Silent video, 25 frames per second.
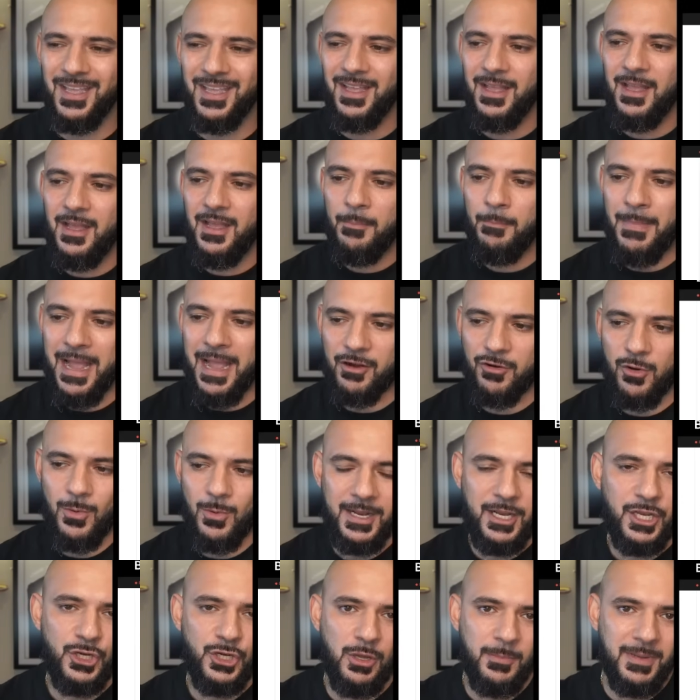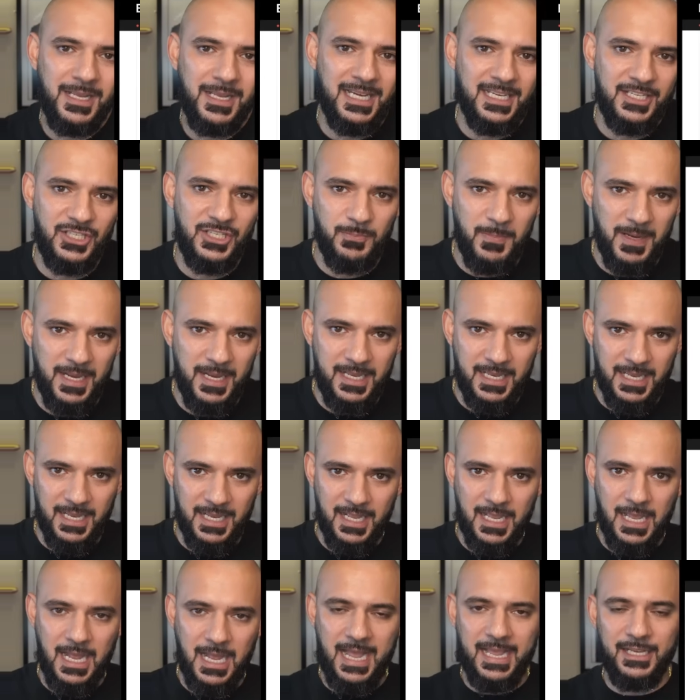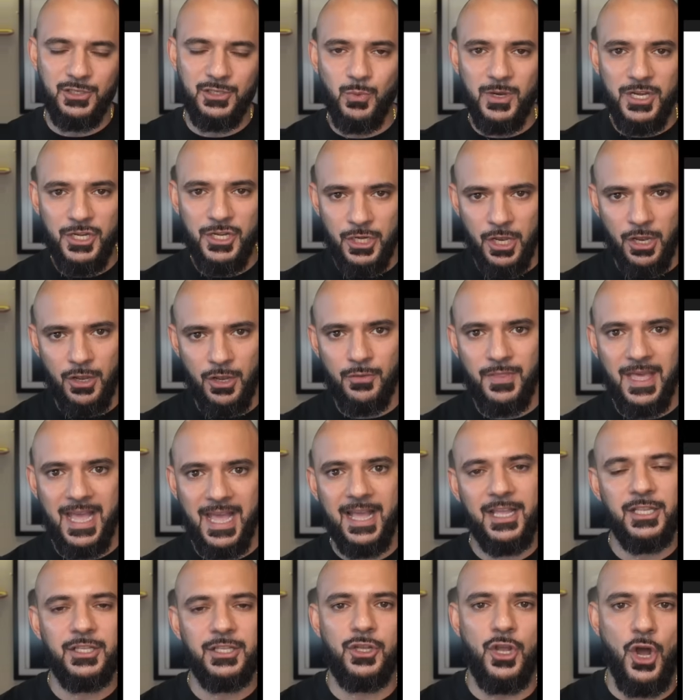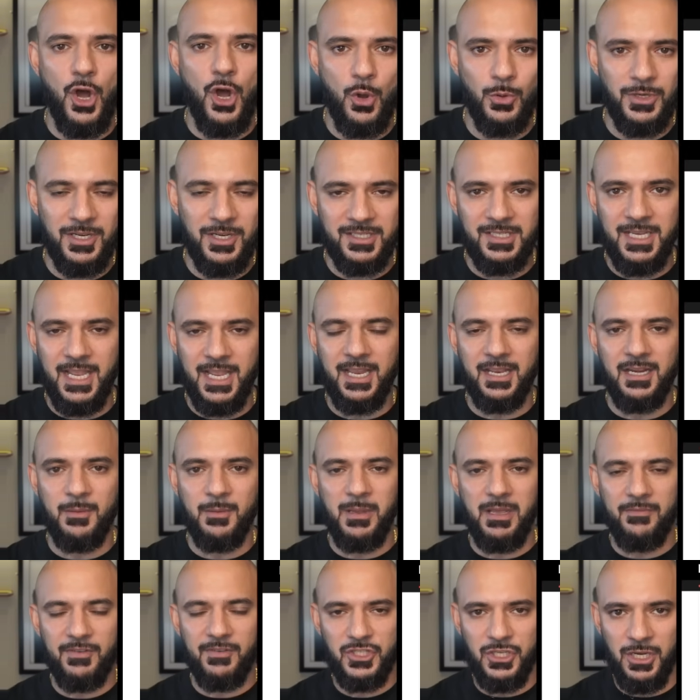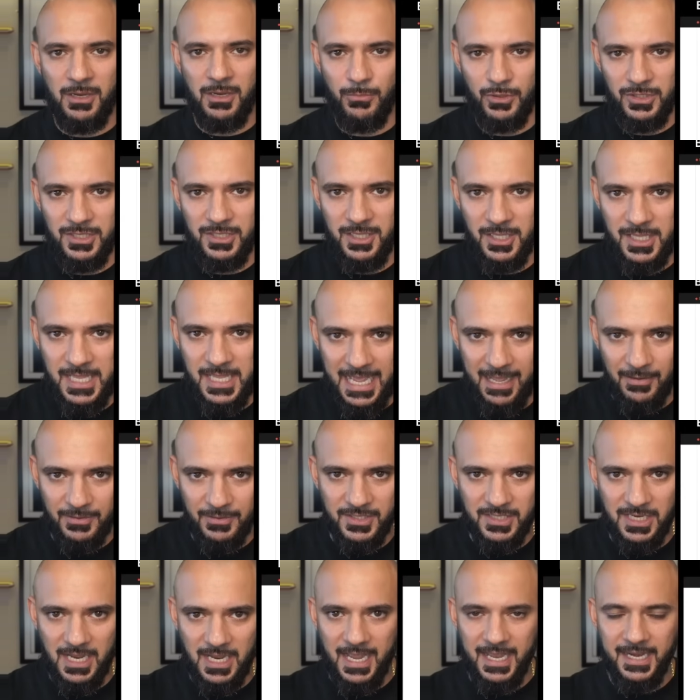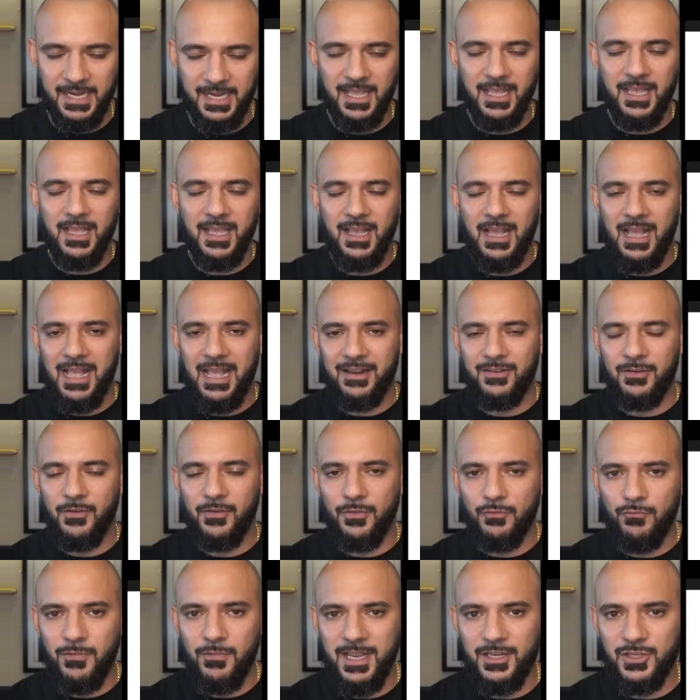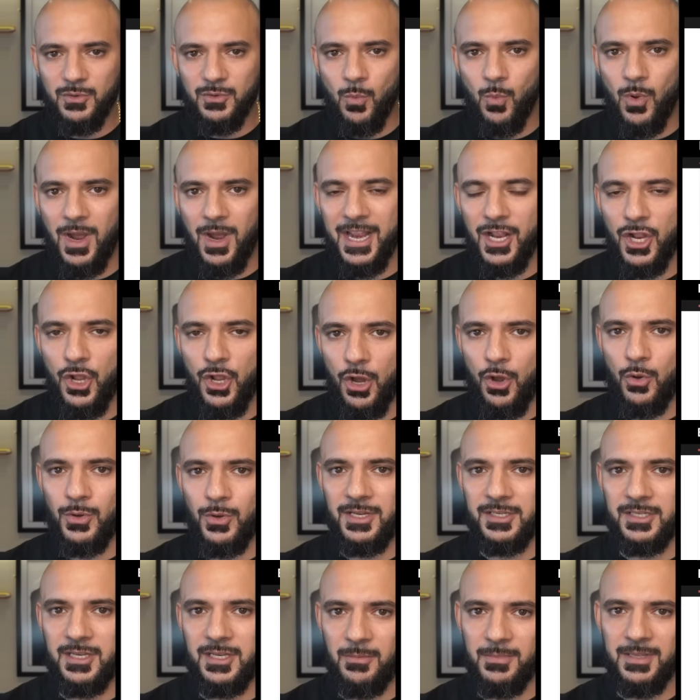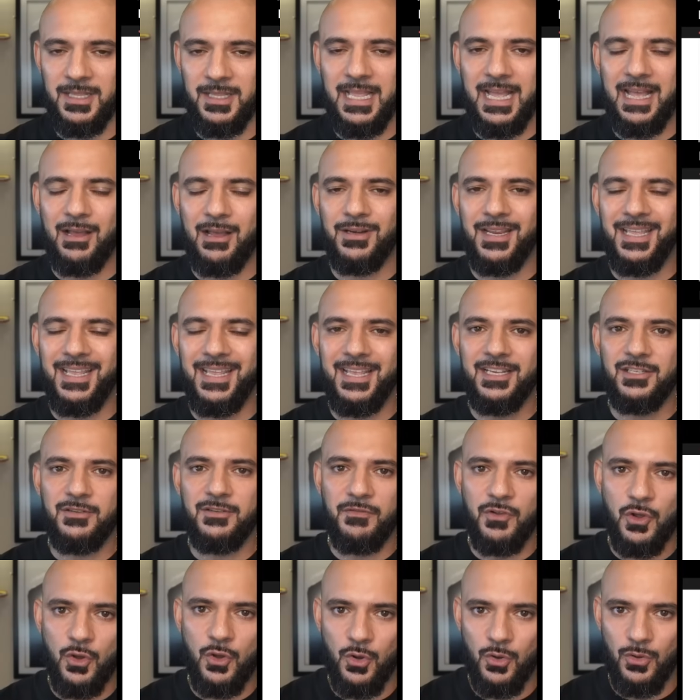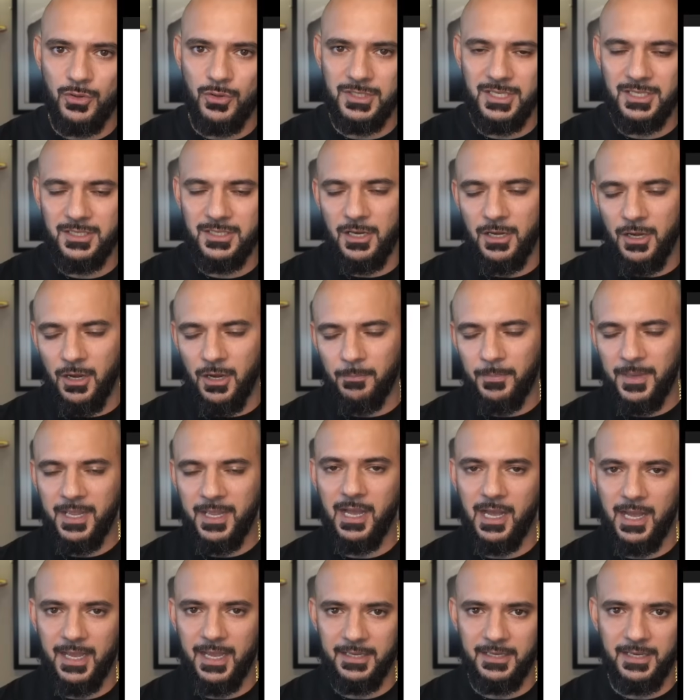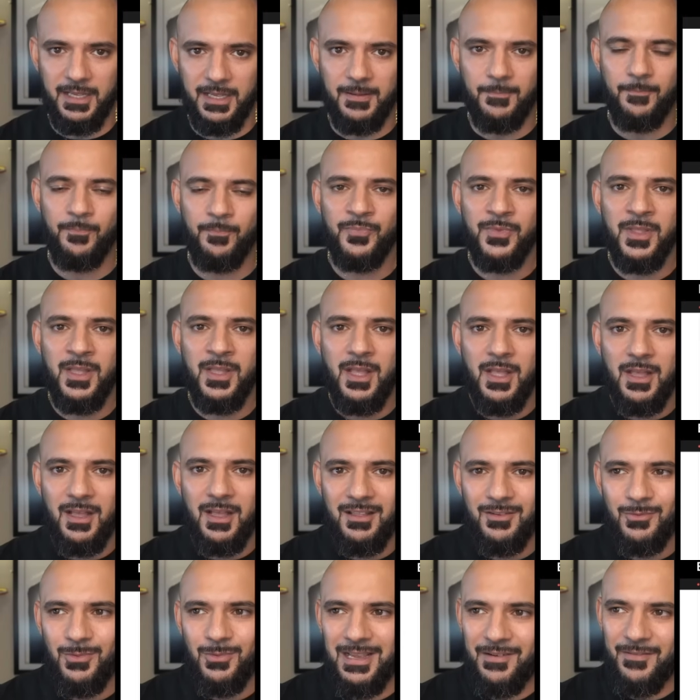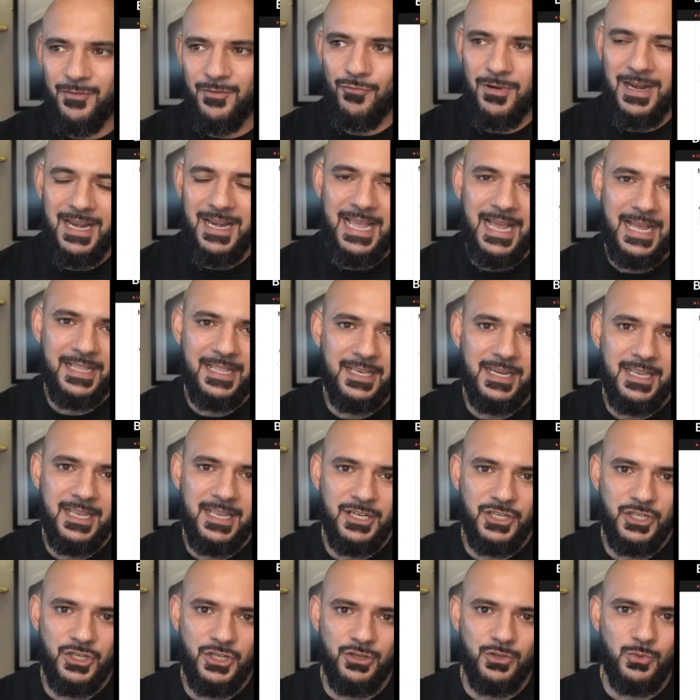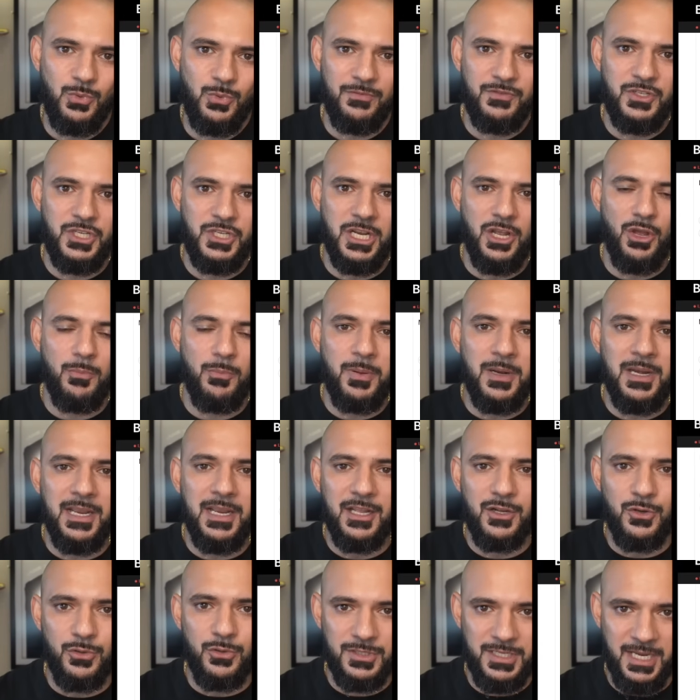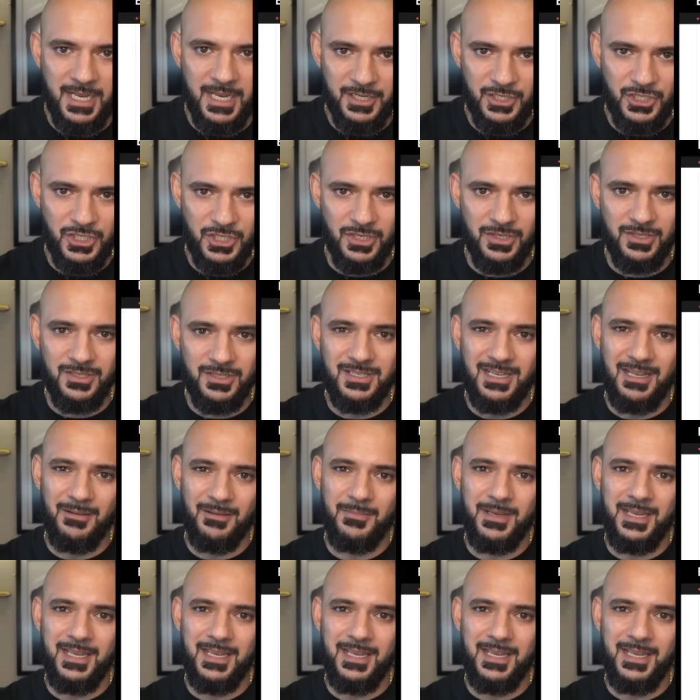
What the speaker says: Macroeconomically speaking, guys, we know that gold has taken a bit of a tumble to the downside. And the reason why gold is coming down is, of course, there's a lot behind it. We haven't really had any issues with geopolitical tensions. I mean,